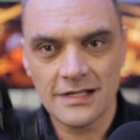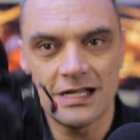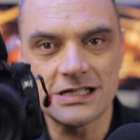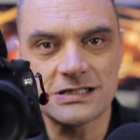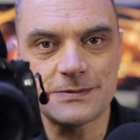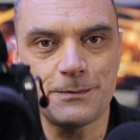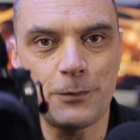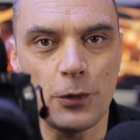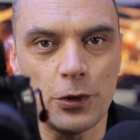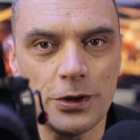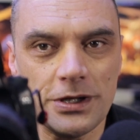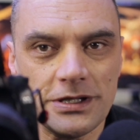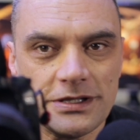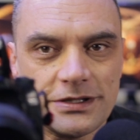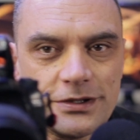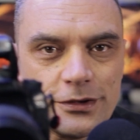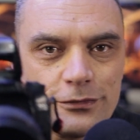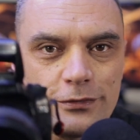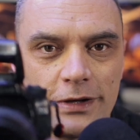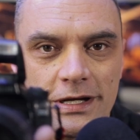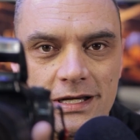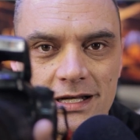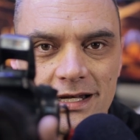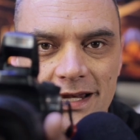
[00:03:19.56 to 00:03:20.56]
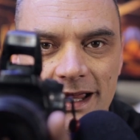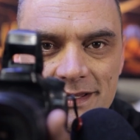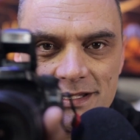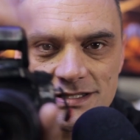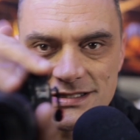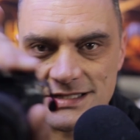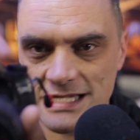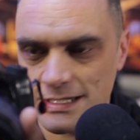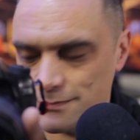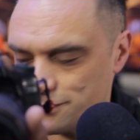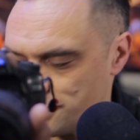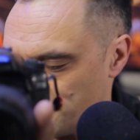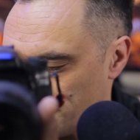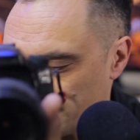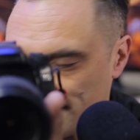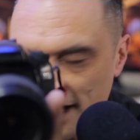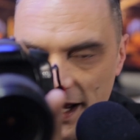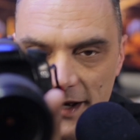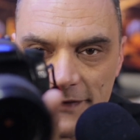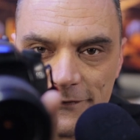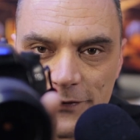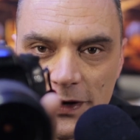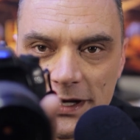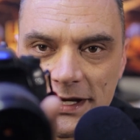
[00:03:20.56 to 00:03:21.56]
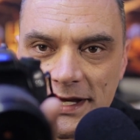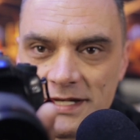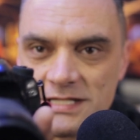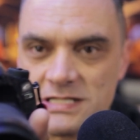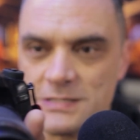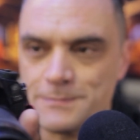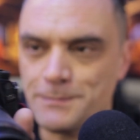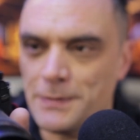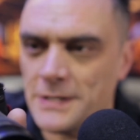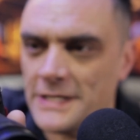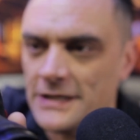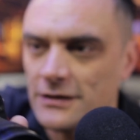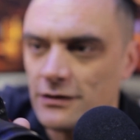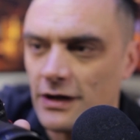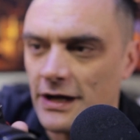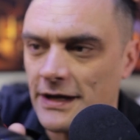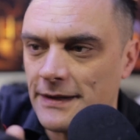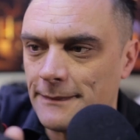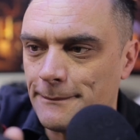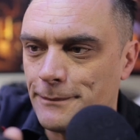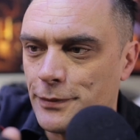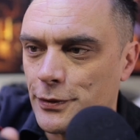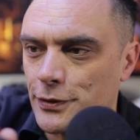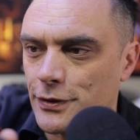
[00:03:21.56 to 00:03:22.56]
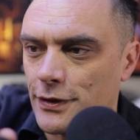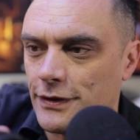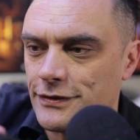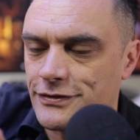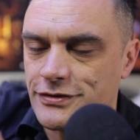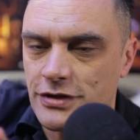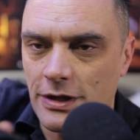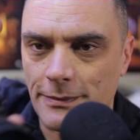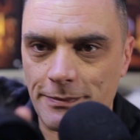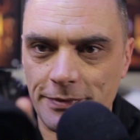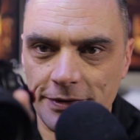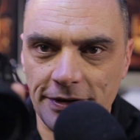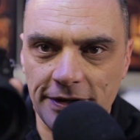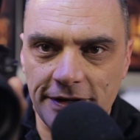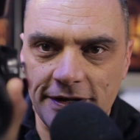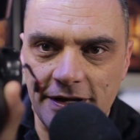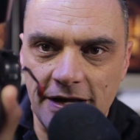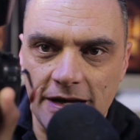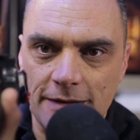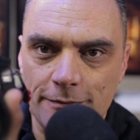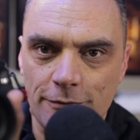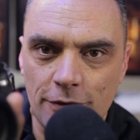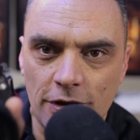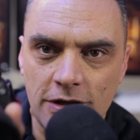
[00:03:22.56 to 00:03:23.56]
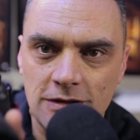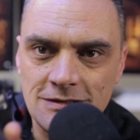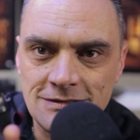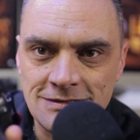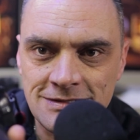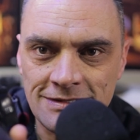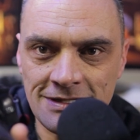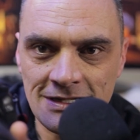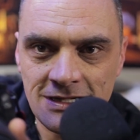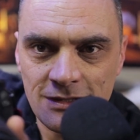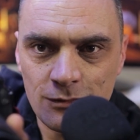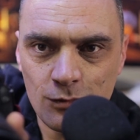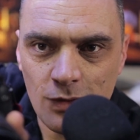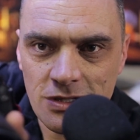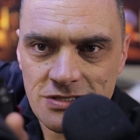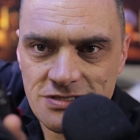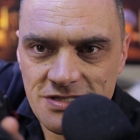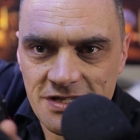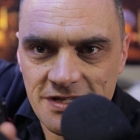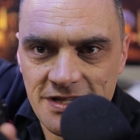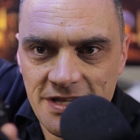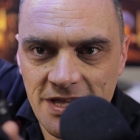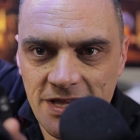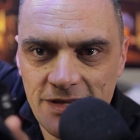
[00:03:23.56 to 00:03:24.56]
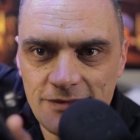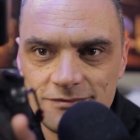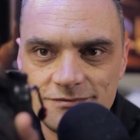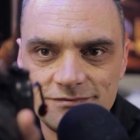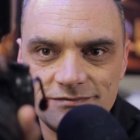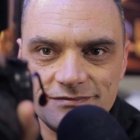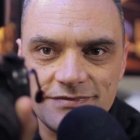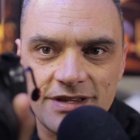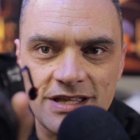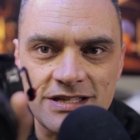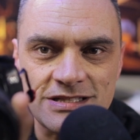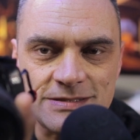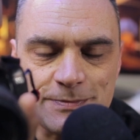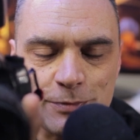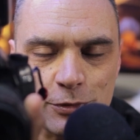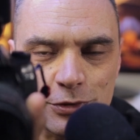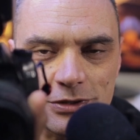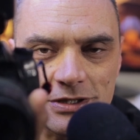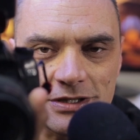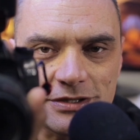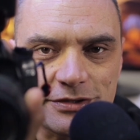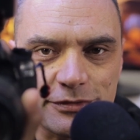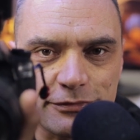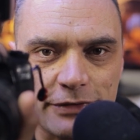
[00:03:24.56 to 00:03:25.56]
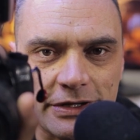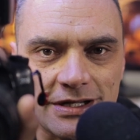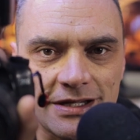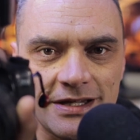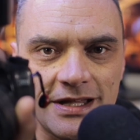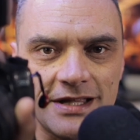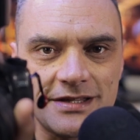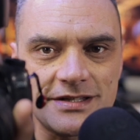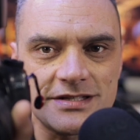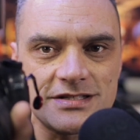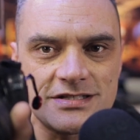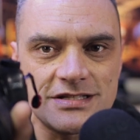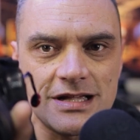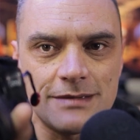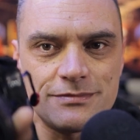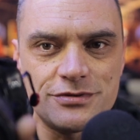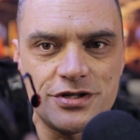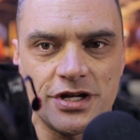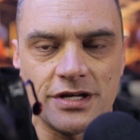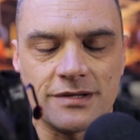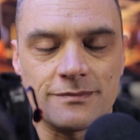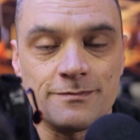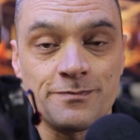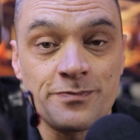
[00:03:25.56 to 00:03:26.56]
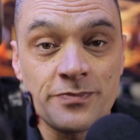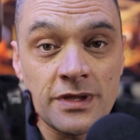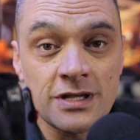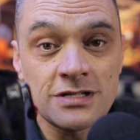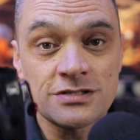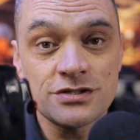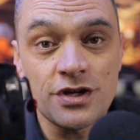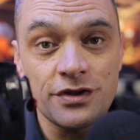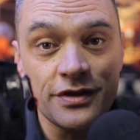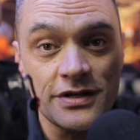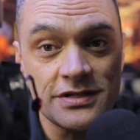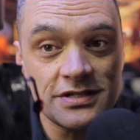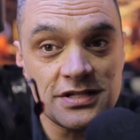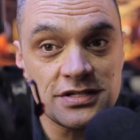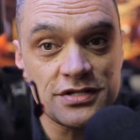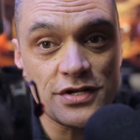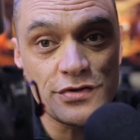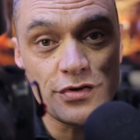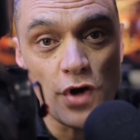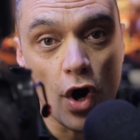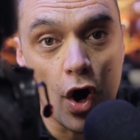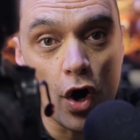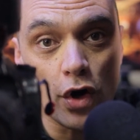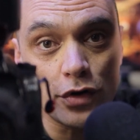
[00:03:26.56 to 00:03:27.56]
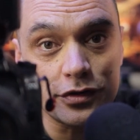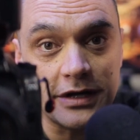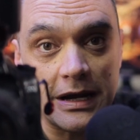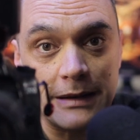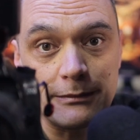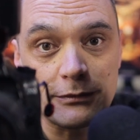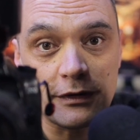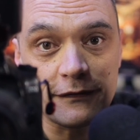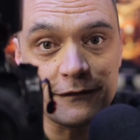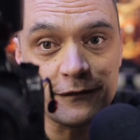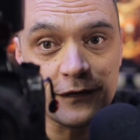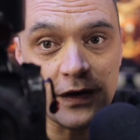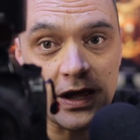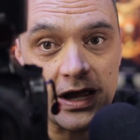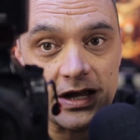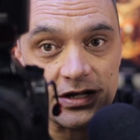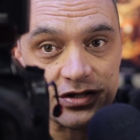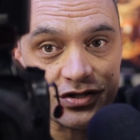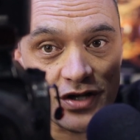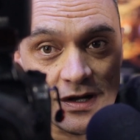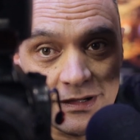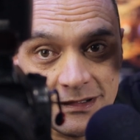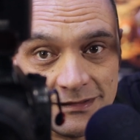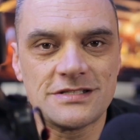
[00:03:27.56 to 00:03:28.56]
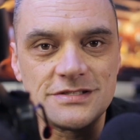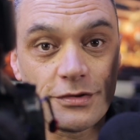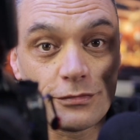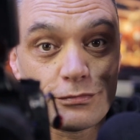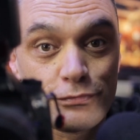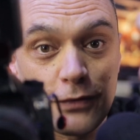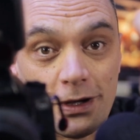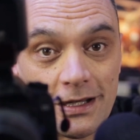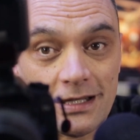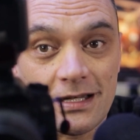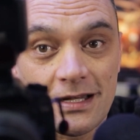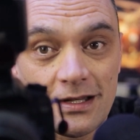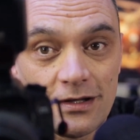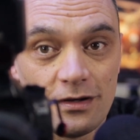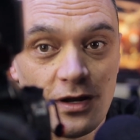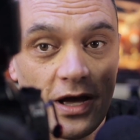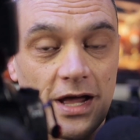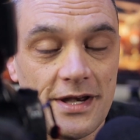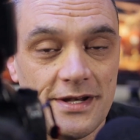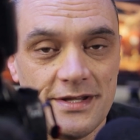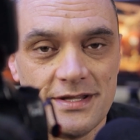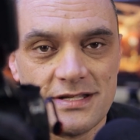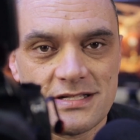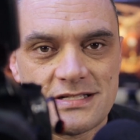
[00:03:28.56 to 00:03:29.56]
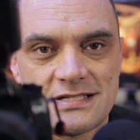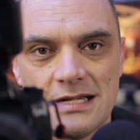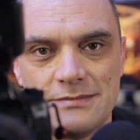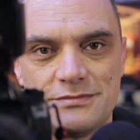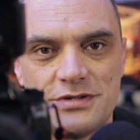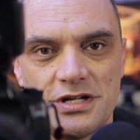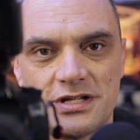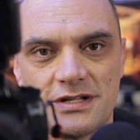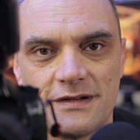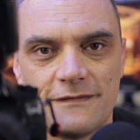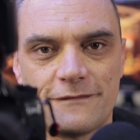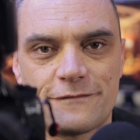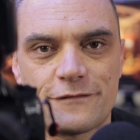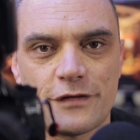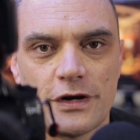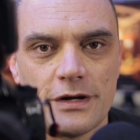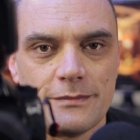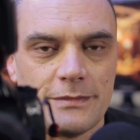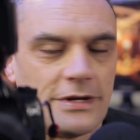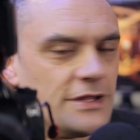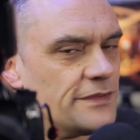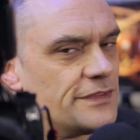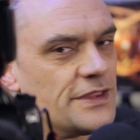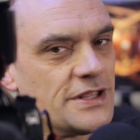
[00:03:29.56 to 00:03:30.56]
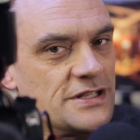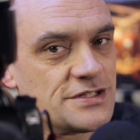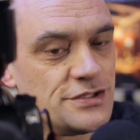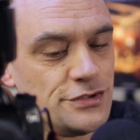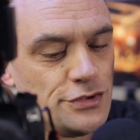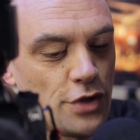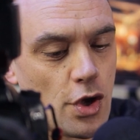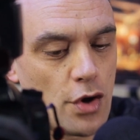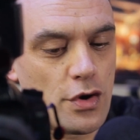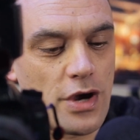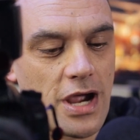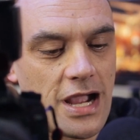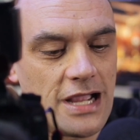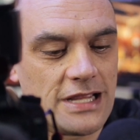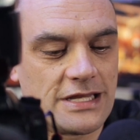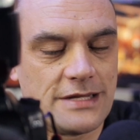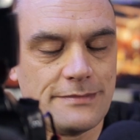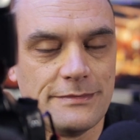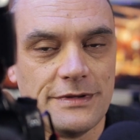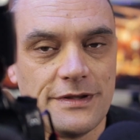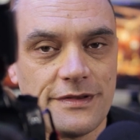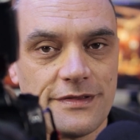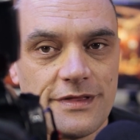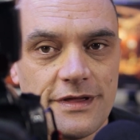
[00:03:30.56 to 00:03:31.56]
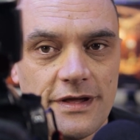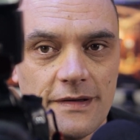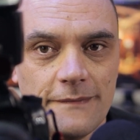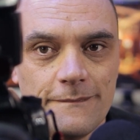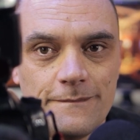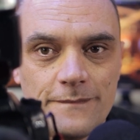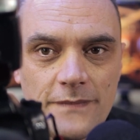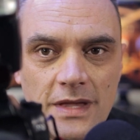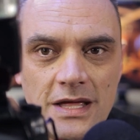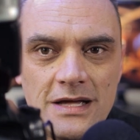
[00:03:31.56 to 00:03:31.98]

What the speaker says: It's pointing directly at the subject. And if I get a speed light and put it on top of the camera, once again, it's pointing directly at the subject. So this is an on-camera flash. It's directly lighting the subject in front of me. There's no argument there.